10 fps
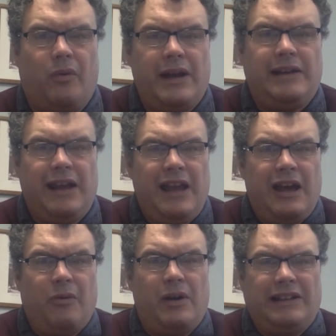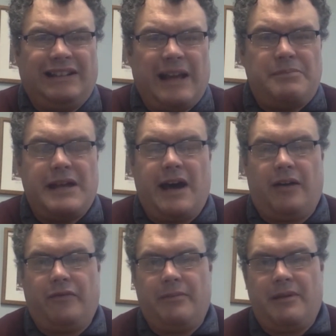What what leapt
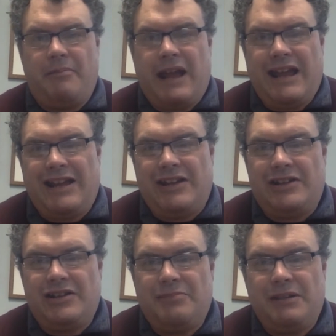out from the page?